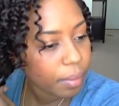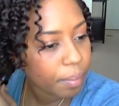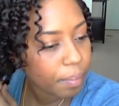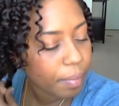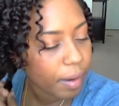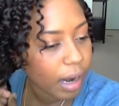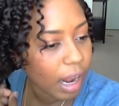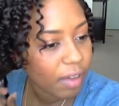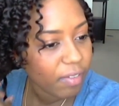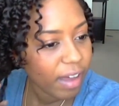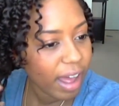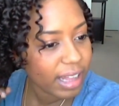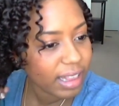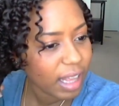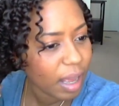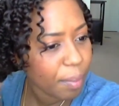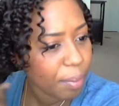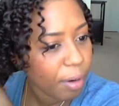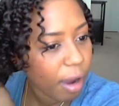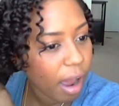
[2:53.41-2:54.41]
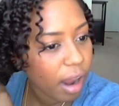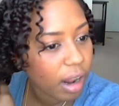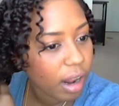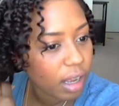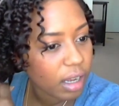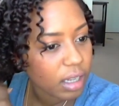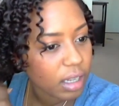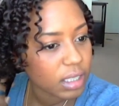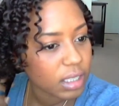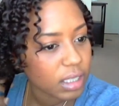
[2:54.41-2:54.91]
But I've had that
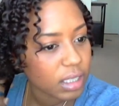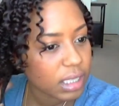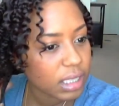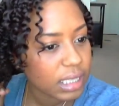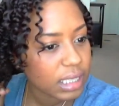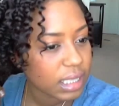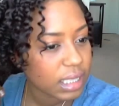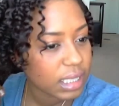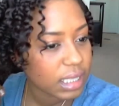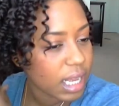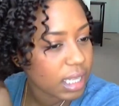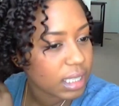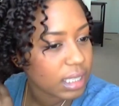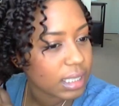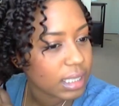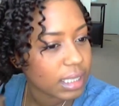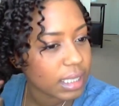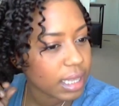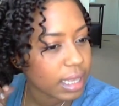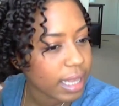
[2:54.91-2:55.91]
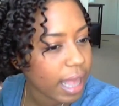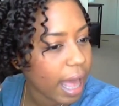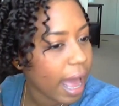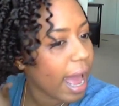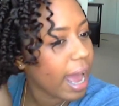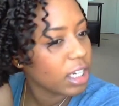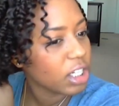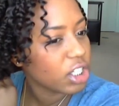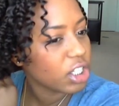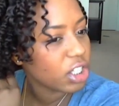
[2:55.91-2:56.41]
product since
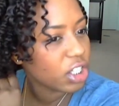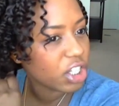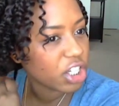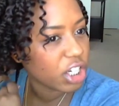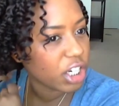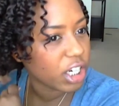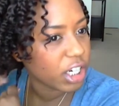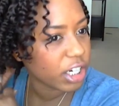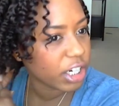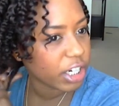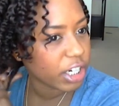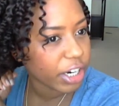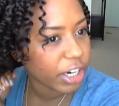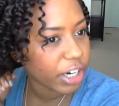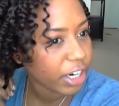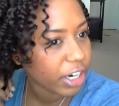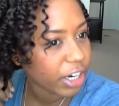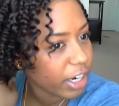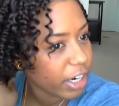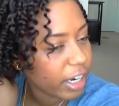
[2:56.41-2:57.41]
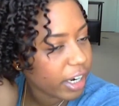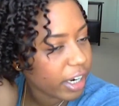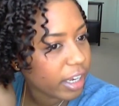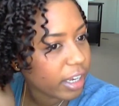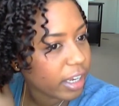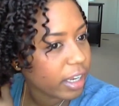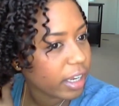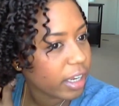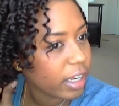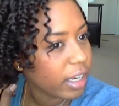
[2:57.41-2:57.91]
last year.
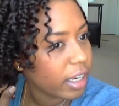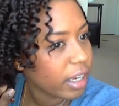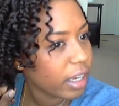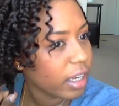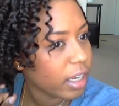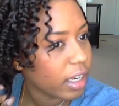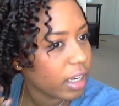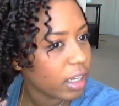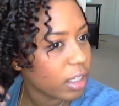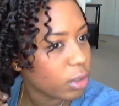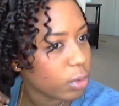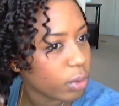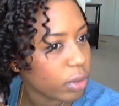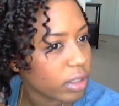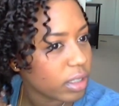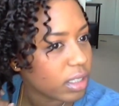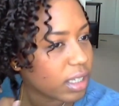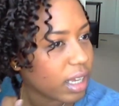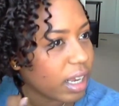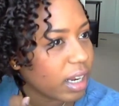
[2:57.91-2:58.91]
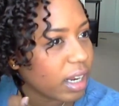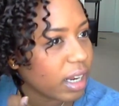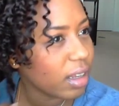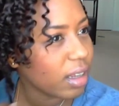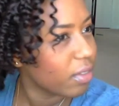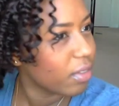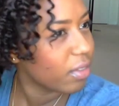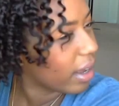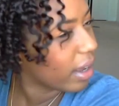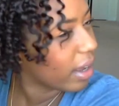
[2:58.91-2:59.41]
Towards the end
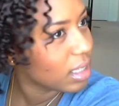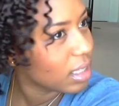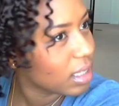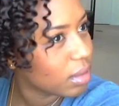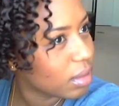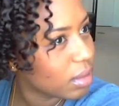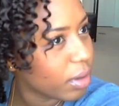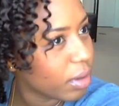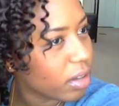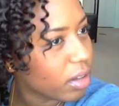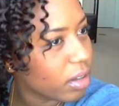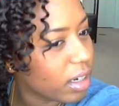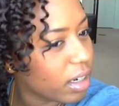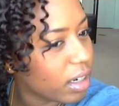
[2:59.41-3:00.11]
of, I guess, middle end